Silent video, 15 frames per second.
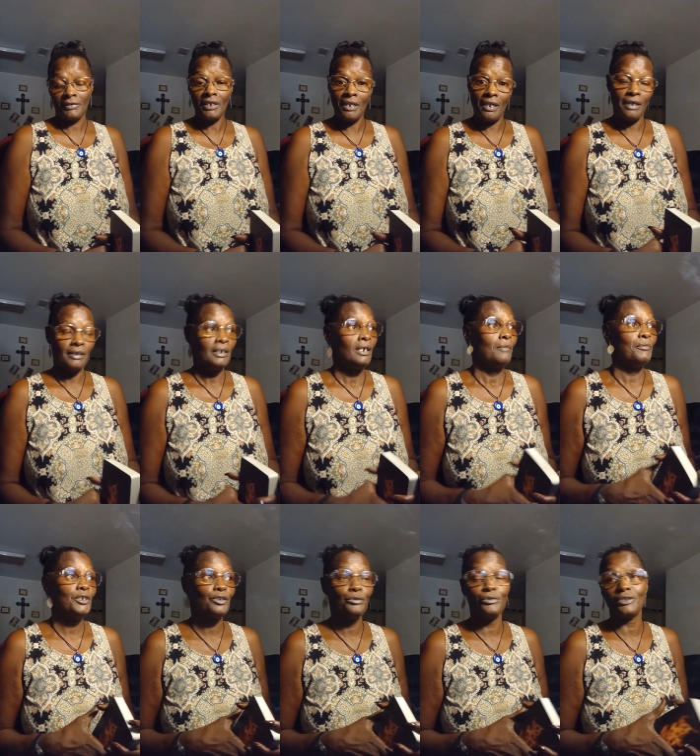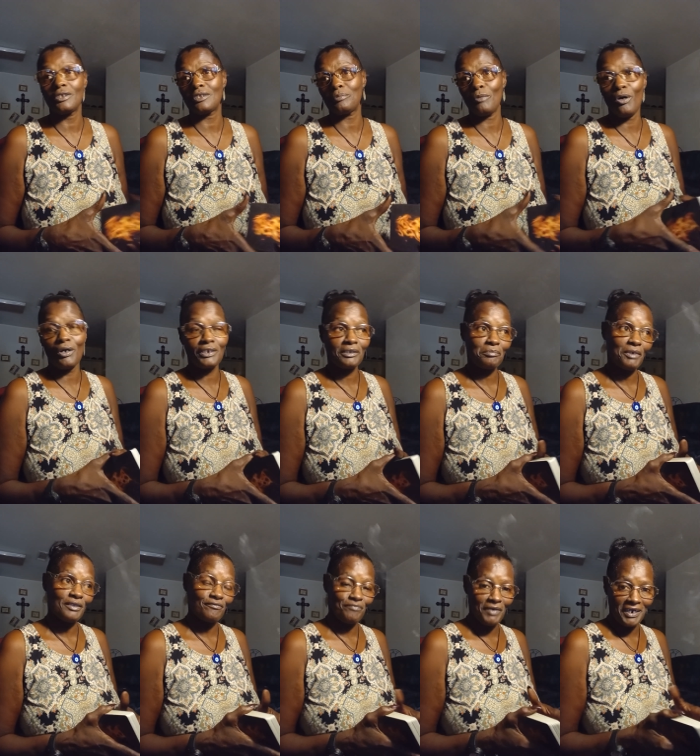Yeah, but you was the smartest
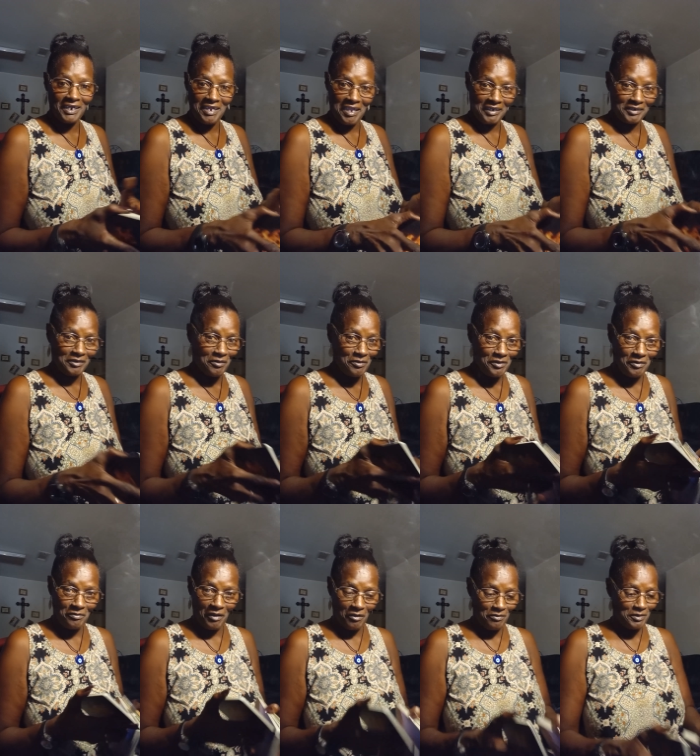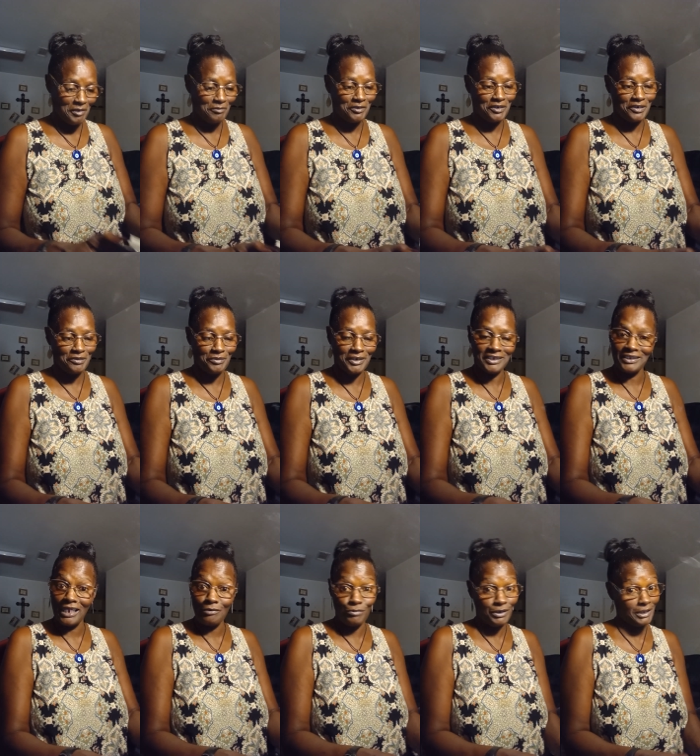motherfucker out there on them on them streets.
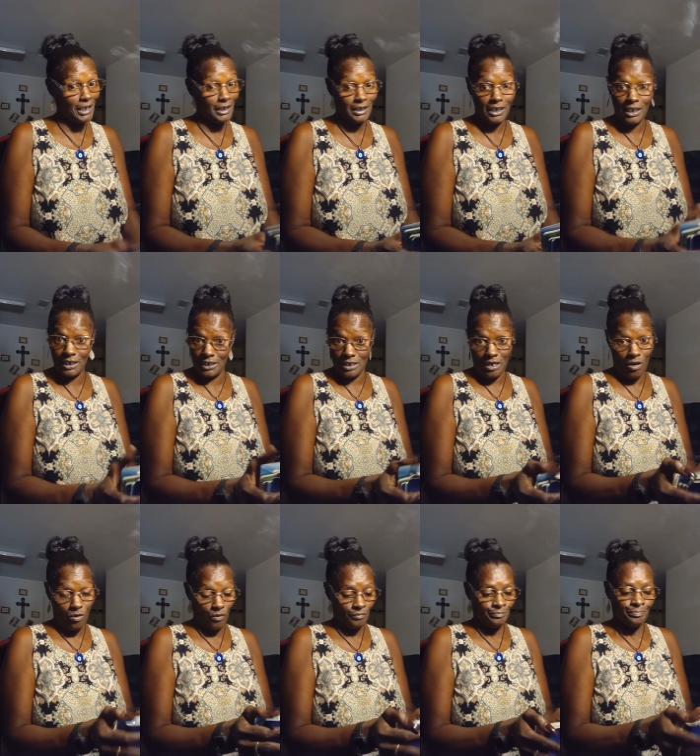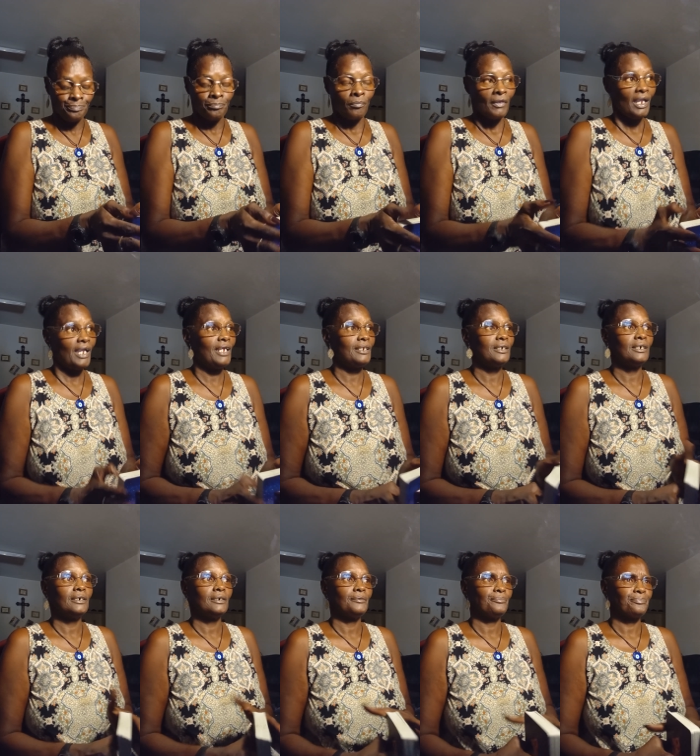That's what they didn't know. And
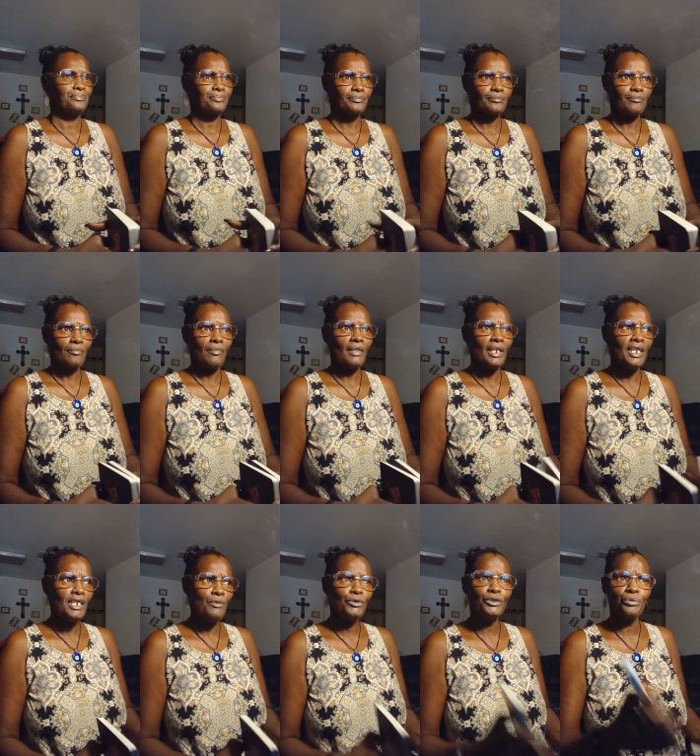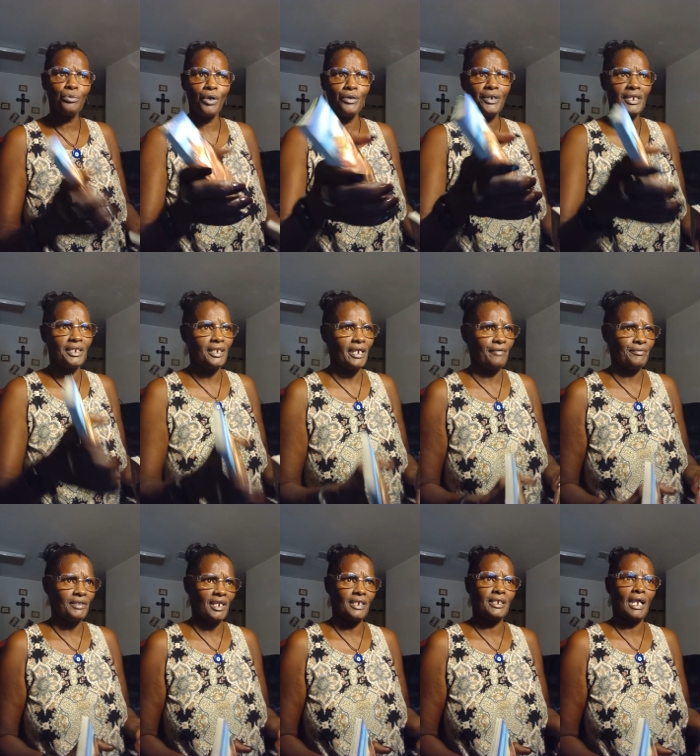um, he was working and
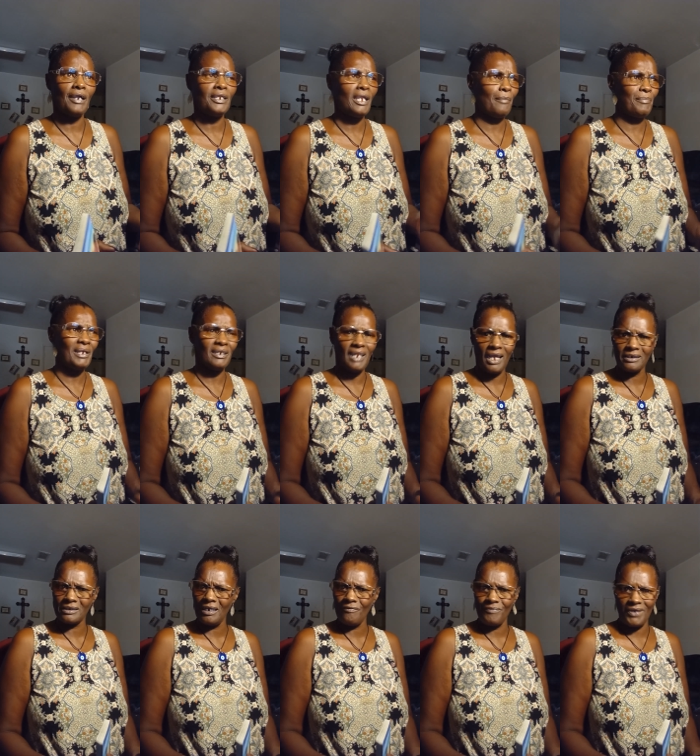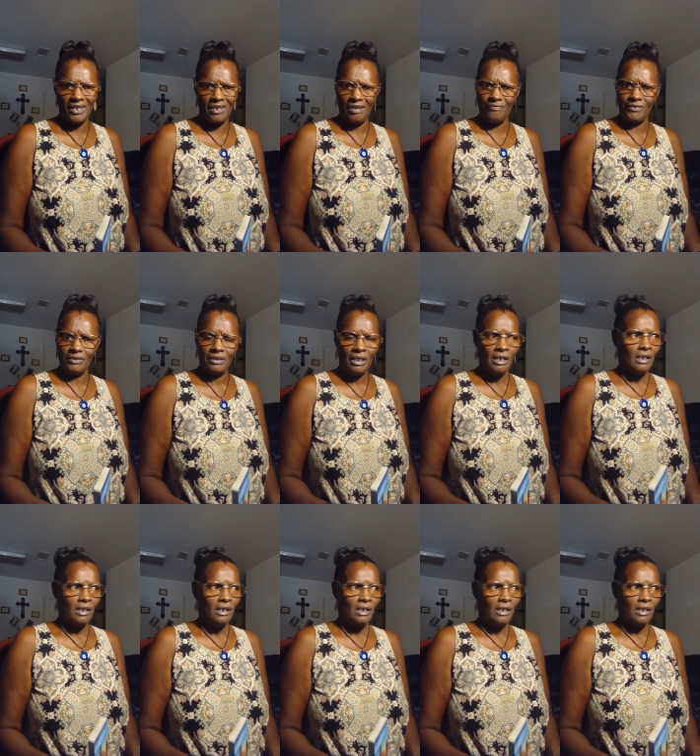everything. Y'all, he had been locked up forever.